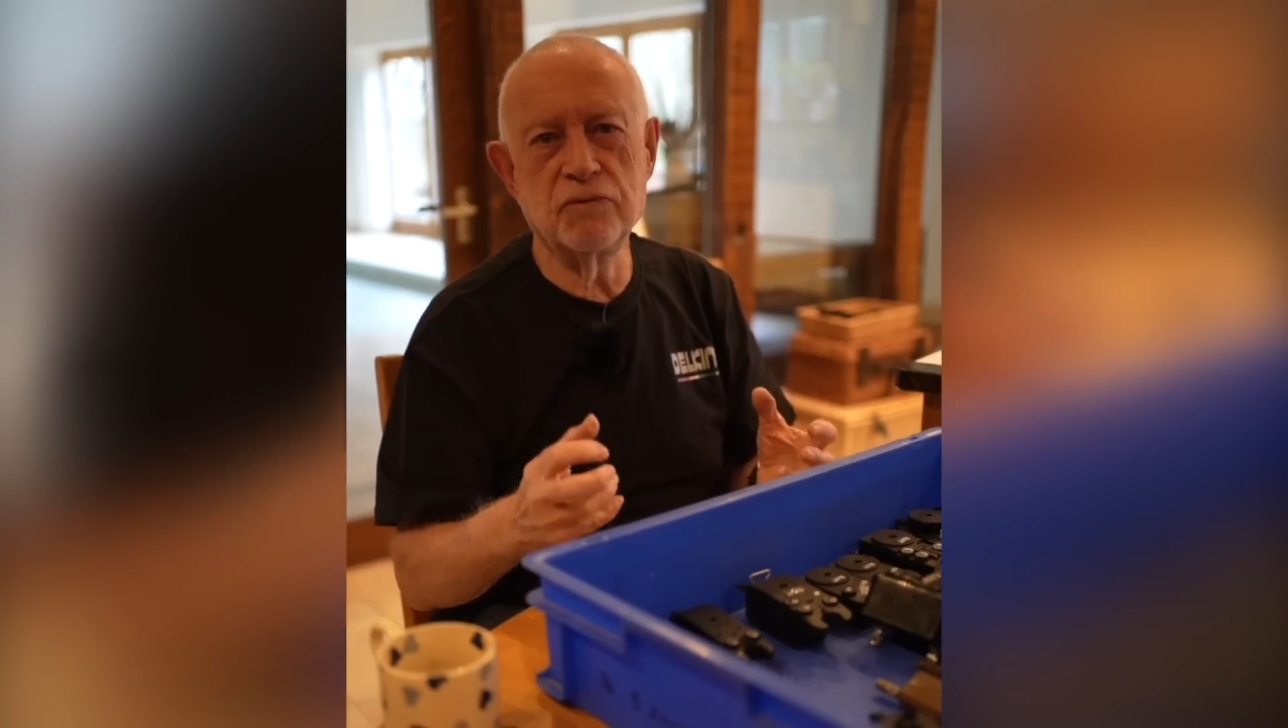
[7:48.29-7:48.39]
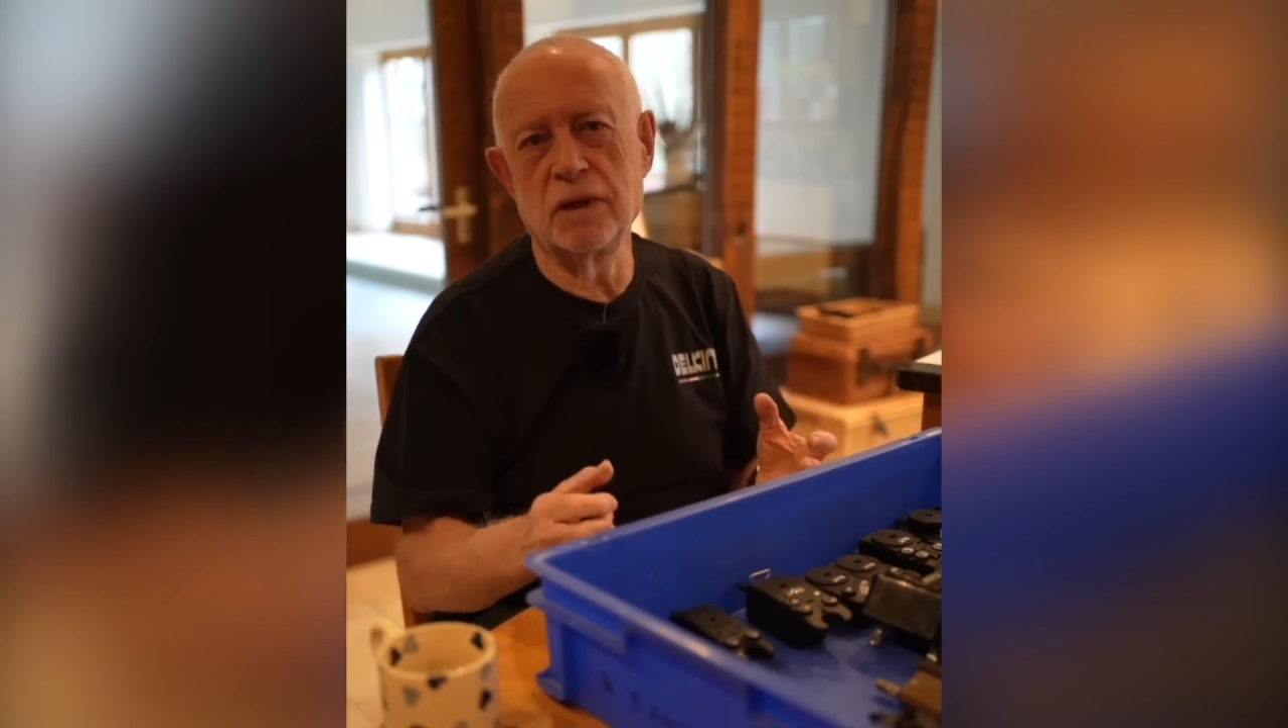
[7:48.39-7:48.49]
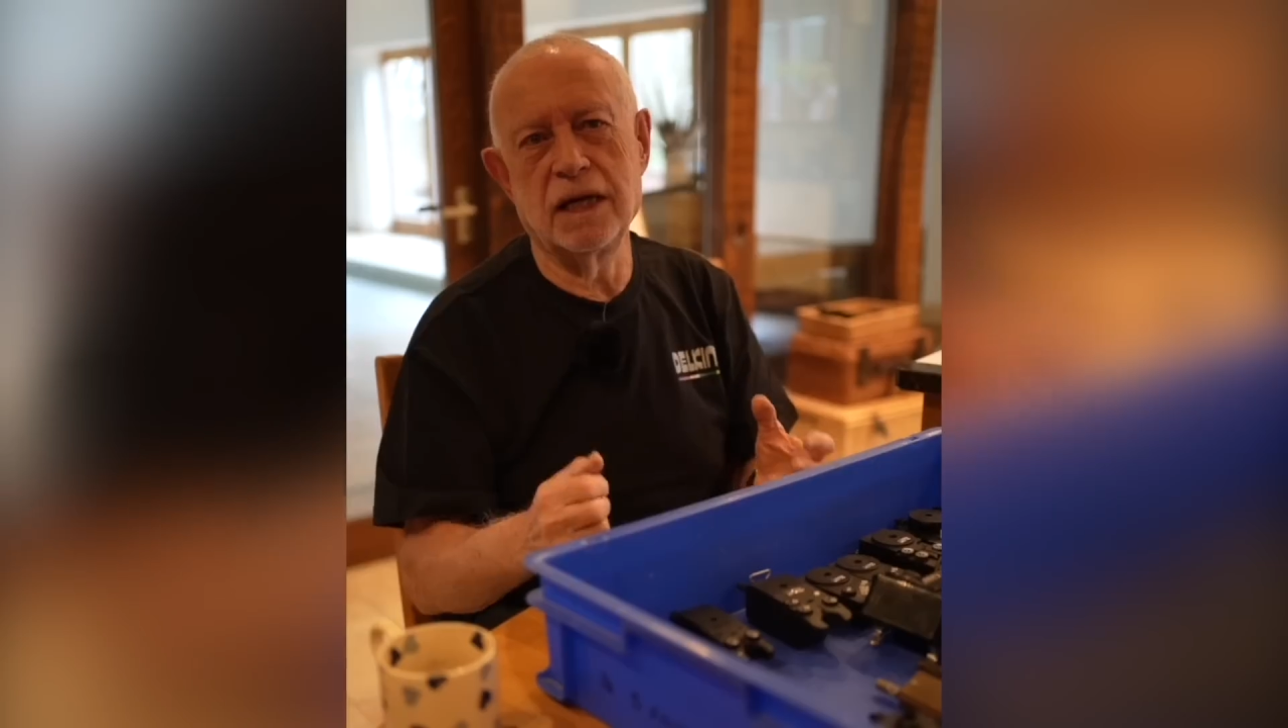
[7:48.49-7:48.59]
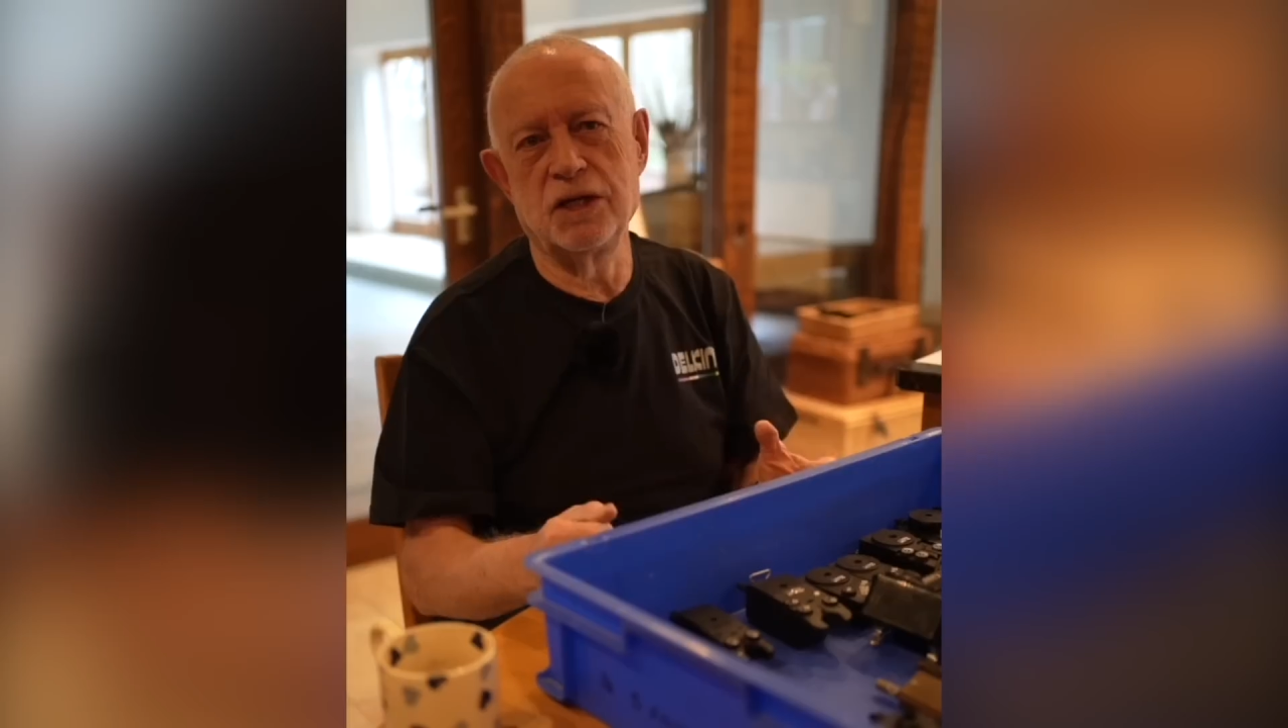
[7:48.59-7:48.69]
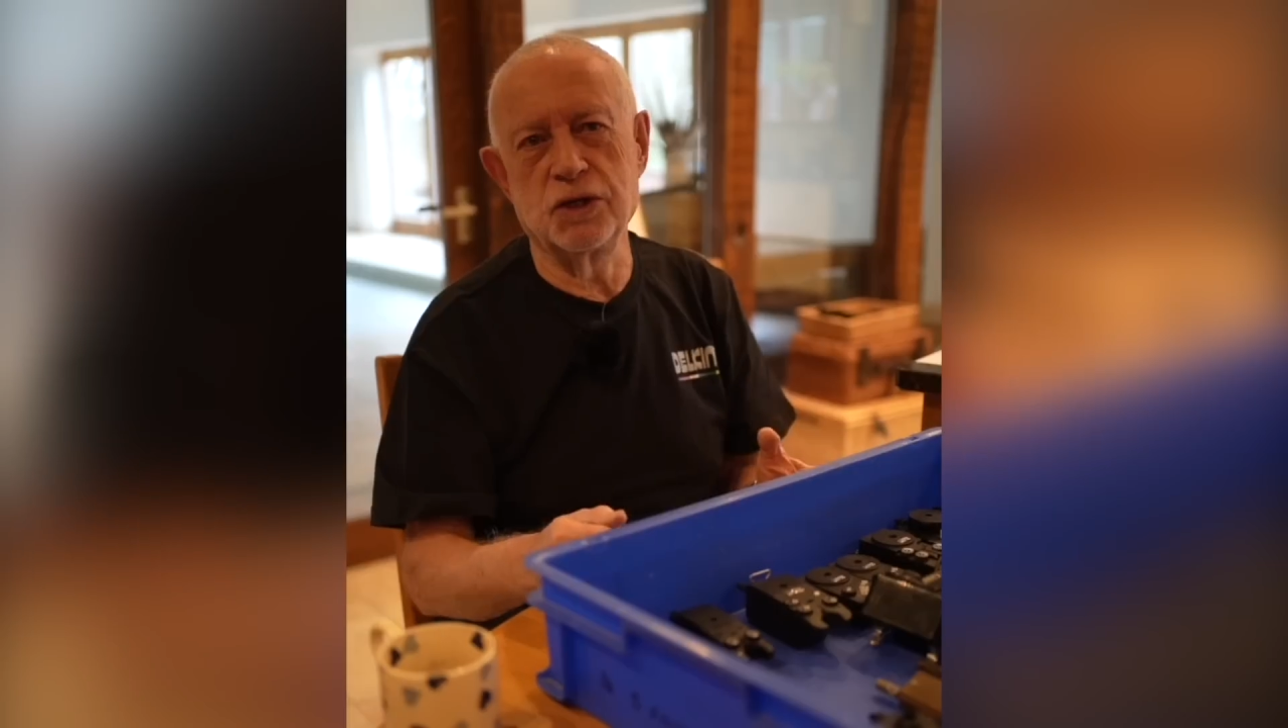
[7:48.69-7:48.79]

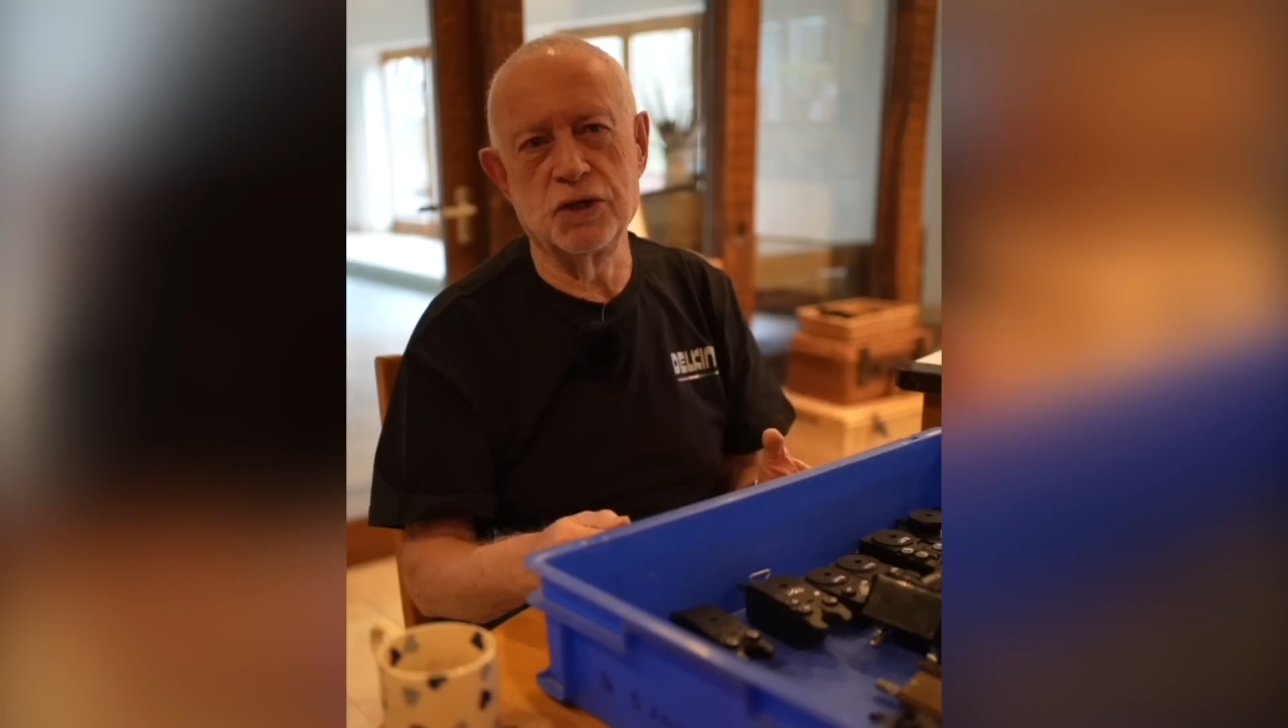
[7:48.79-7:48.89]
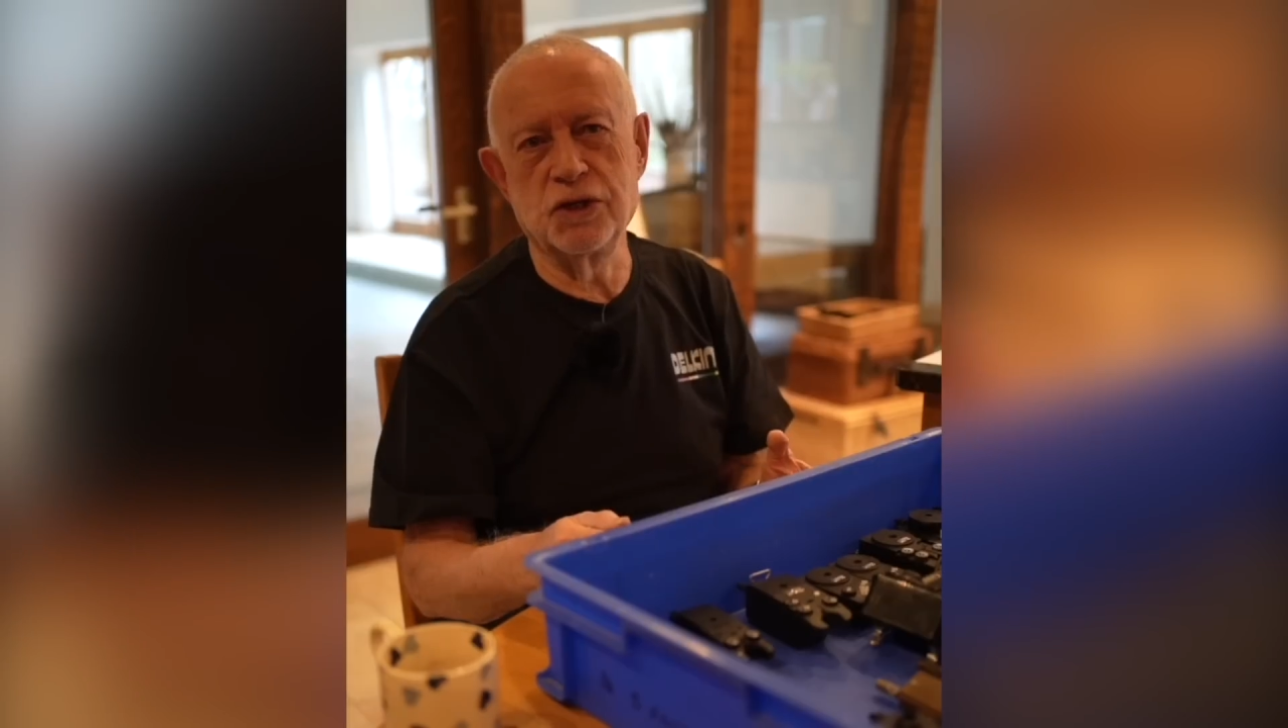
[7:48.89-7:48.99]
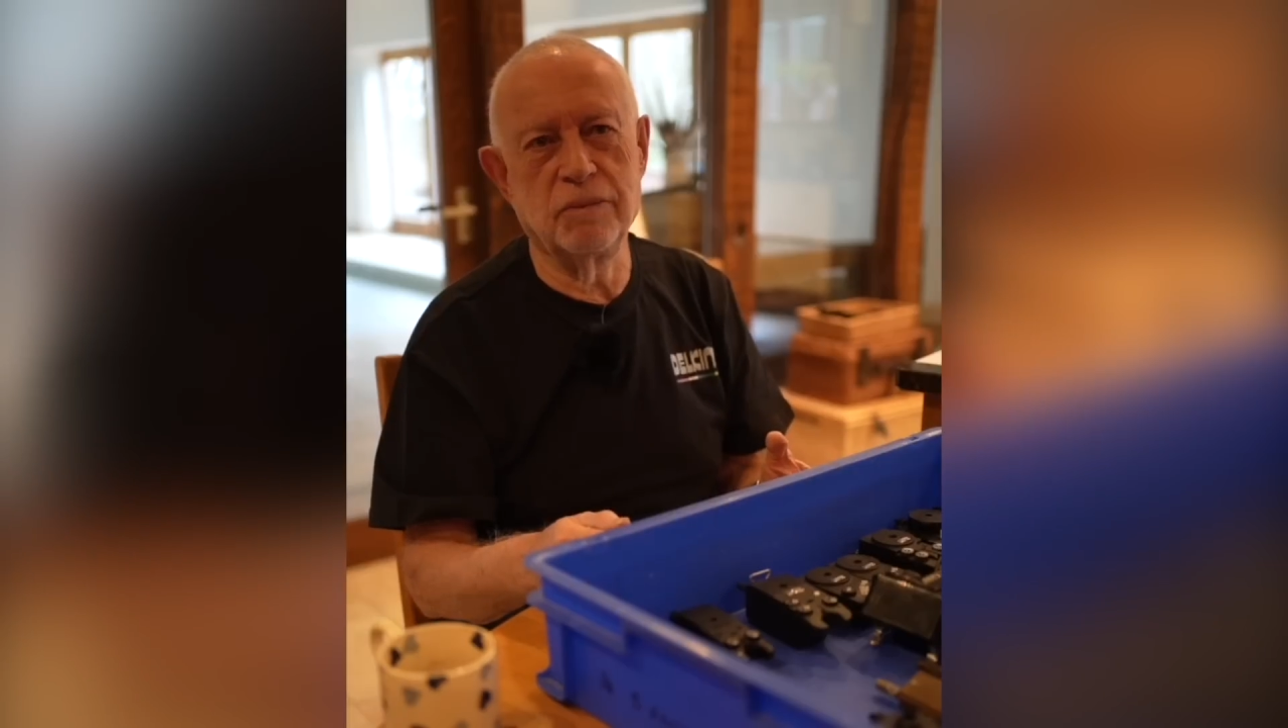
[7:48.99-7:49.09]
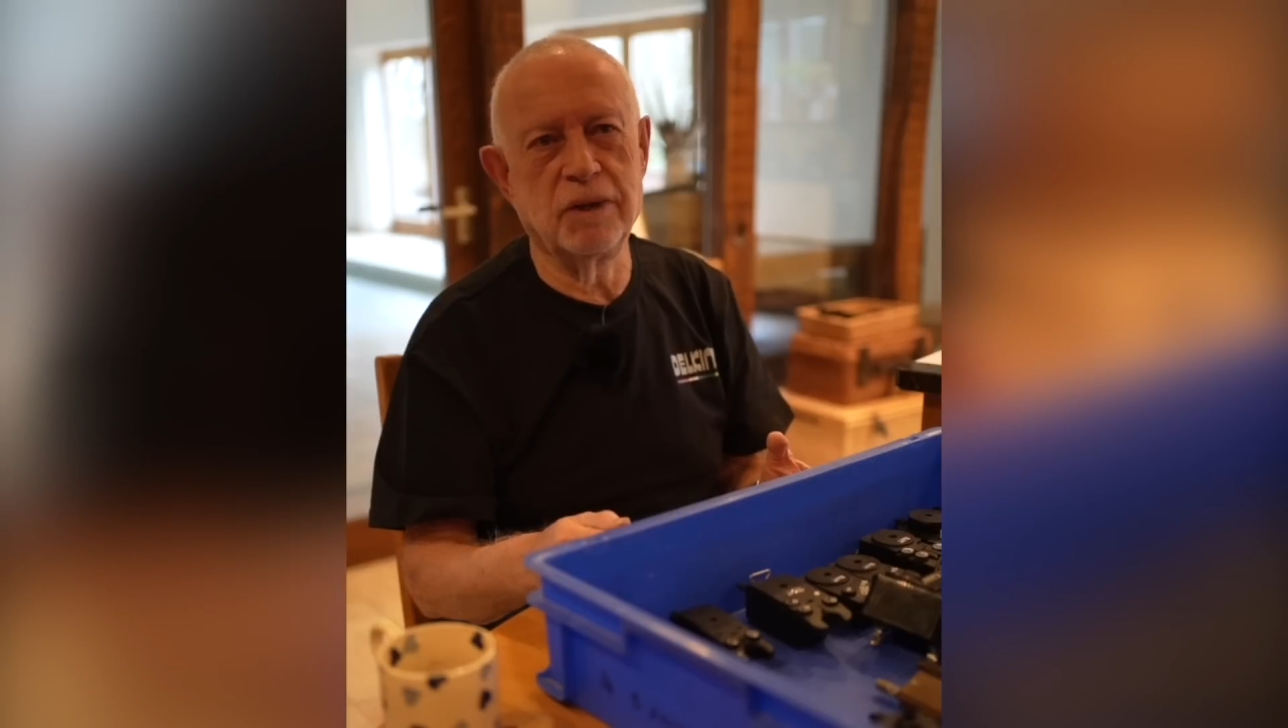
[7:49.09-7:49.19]
relationship